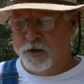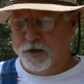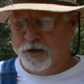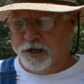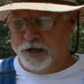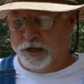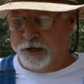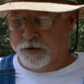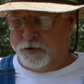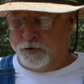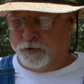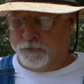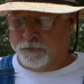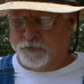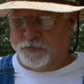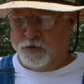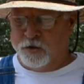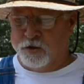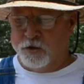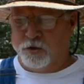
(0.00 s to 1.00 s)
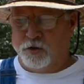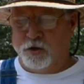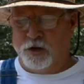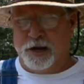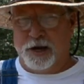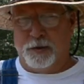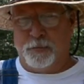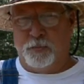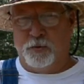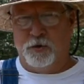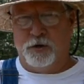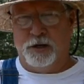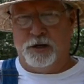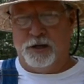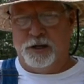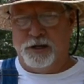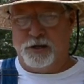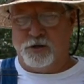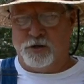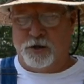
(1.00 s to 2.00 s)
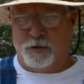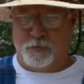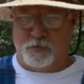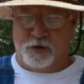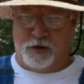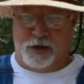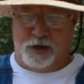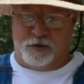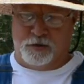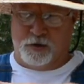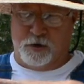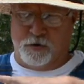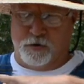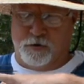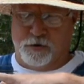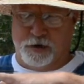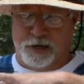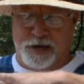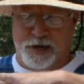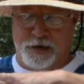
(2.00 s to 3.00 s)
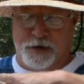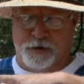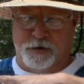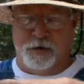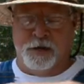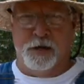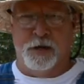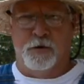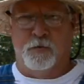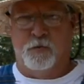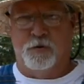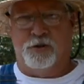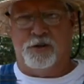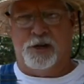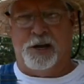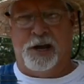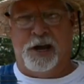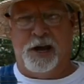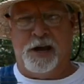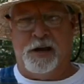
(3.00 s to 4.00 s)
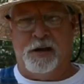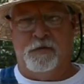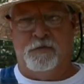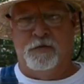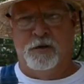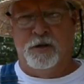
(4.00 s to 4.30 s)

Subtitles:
And you gotta put it at least up to that third line, which I have.